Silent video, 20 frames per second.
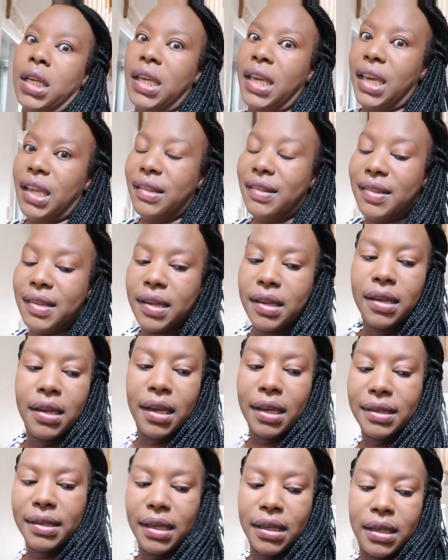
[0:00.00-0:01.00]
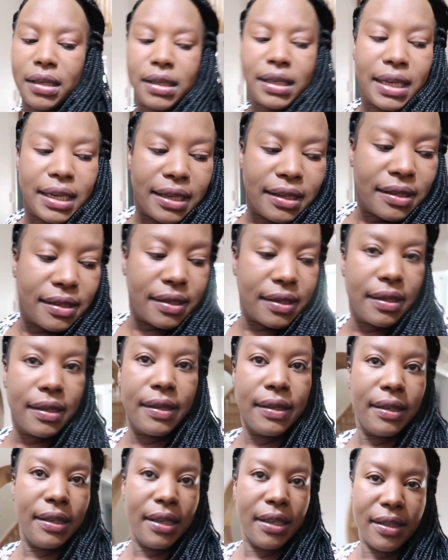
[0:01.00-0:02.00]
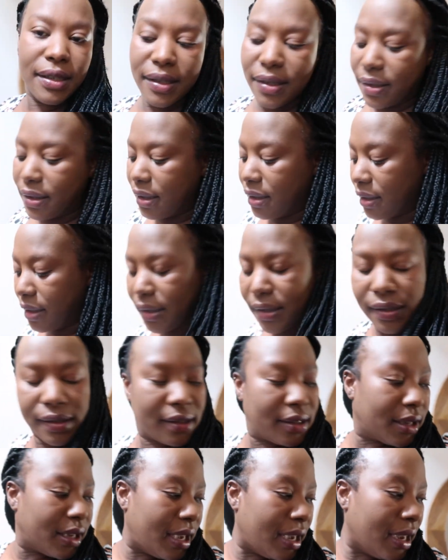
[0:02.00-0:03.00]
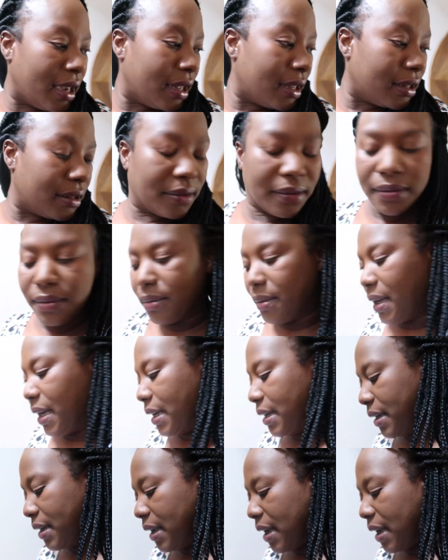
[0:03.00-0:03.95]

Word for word: Kids, I tell you, kids, you just can't win.